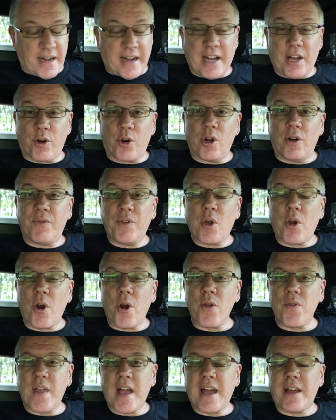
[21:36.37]
I don't know if you
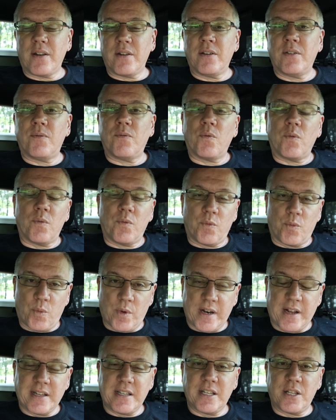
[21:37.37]
heard that
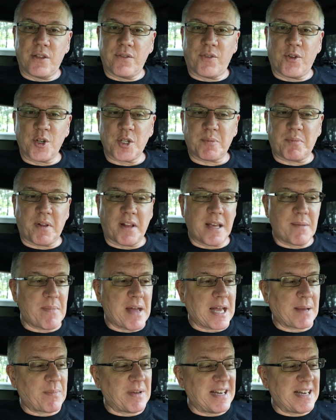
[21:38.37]
when I did the first
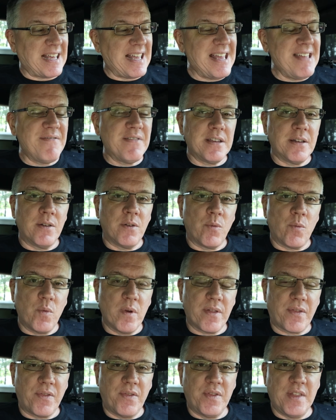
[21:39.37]
playback, but even
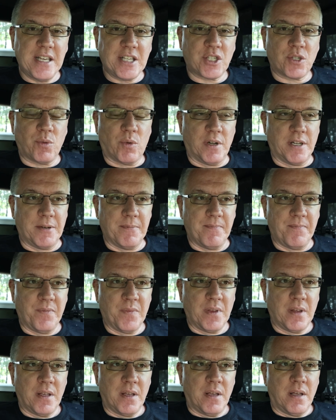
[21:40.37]
with this one,
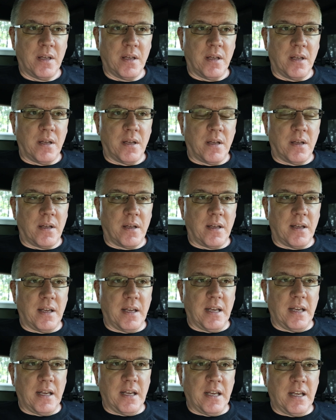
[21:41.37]

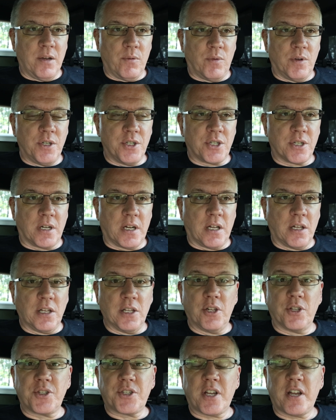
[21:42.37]
it was a
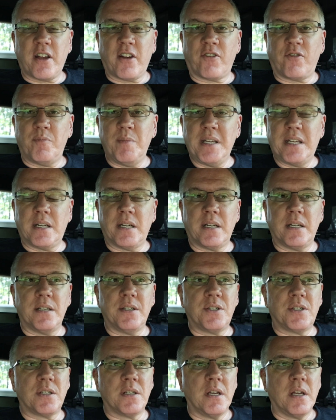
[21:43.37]
little tough
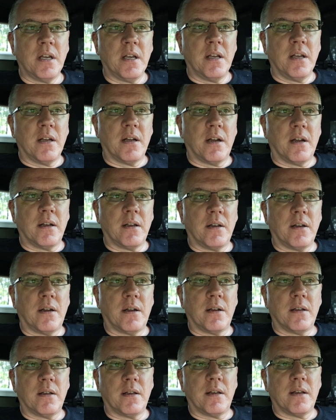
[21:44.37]
because,
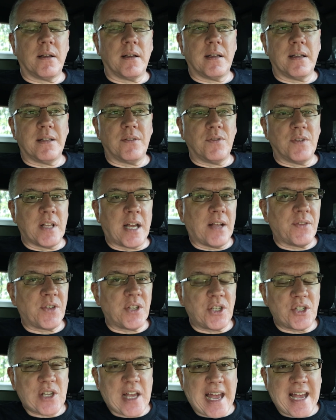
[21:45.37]
not
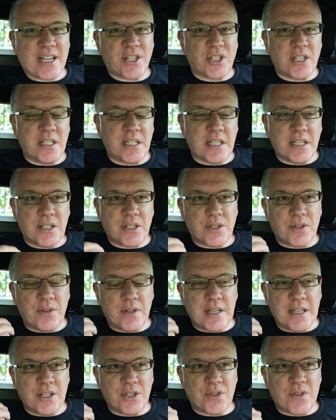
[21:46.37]
that his accent
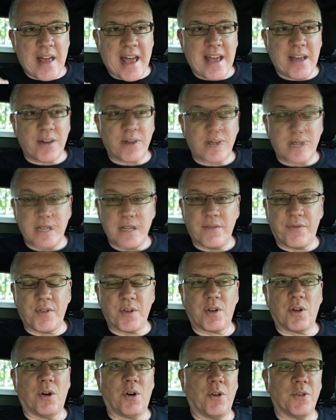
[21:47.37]
is that
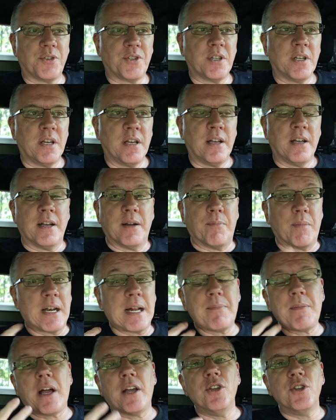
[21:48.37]
difficult,
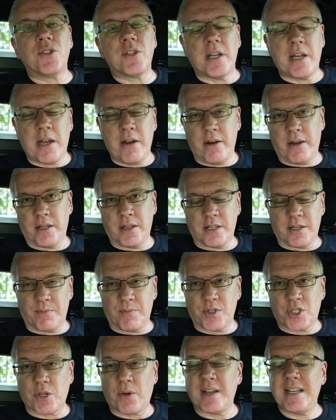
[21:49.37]
but I'm not used to hearing
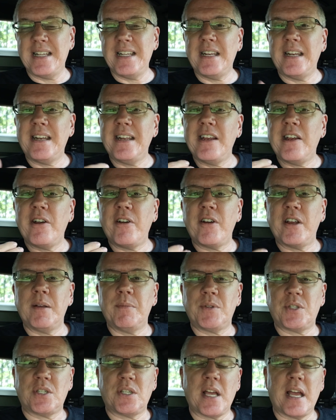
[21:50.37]
them. So I needed to hear
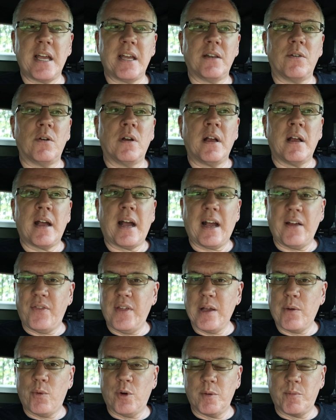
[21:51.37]
him say it, I
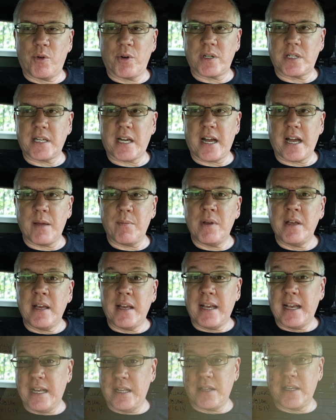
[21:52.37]
think, one more time.
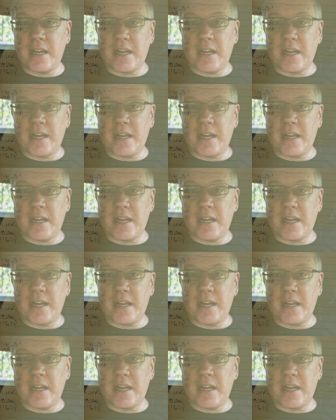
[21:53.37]
And